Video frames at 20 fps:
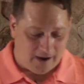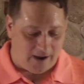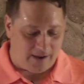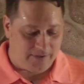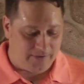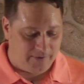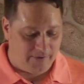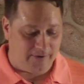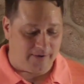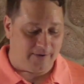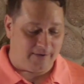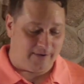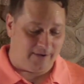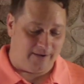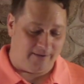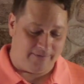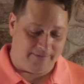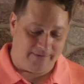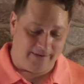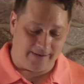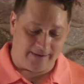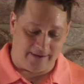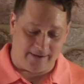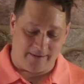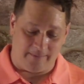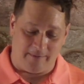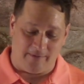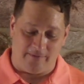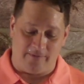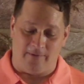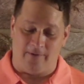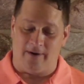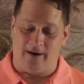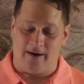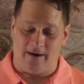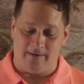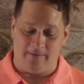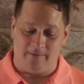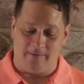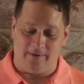I threw a fitly before
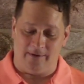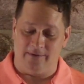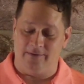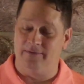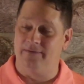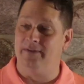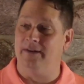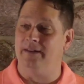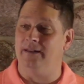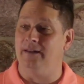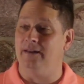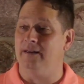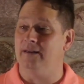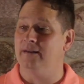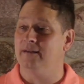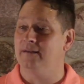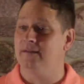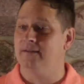I was fitly.